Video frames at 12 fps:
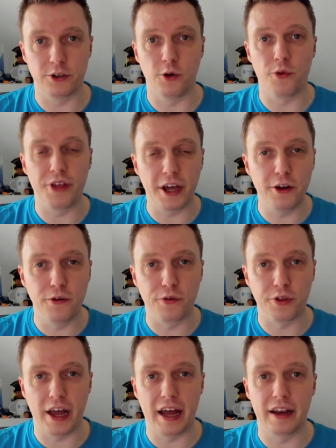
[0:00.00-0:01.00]
So thank you for
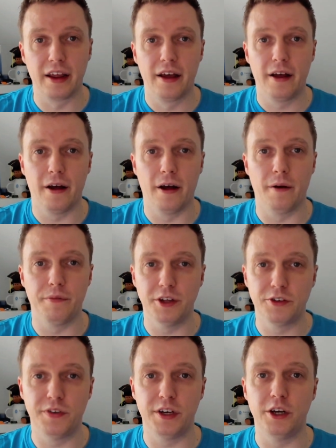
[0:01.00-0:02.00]
that. Um,
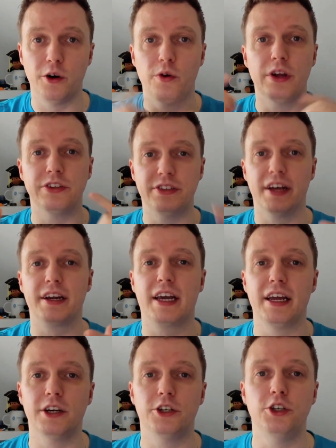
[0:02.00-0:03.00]
this video is
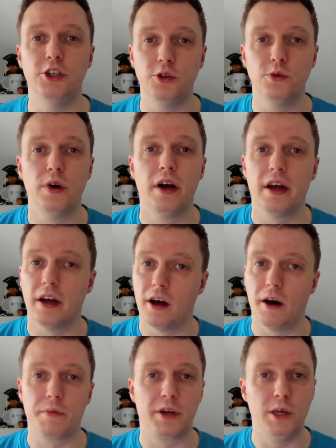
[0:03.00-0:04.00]
dedicated to you.
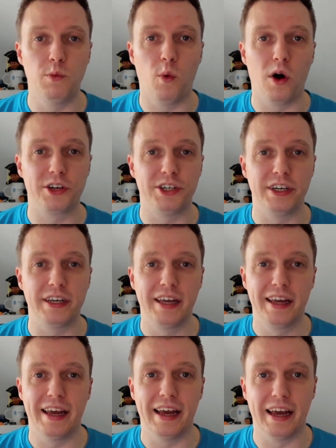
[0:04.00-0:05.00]
Um, keep watching
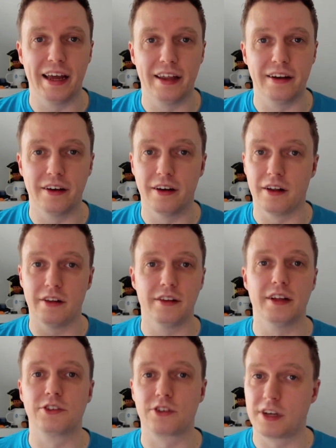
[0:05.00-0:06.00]
and uh,
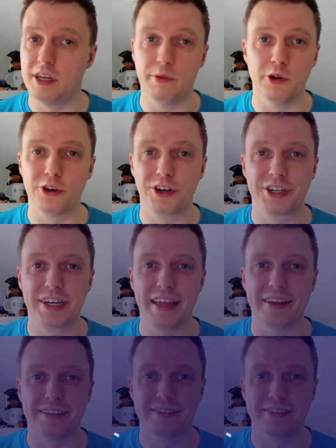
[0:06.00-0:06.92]
let's keep learning together.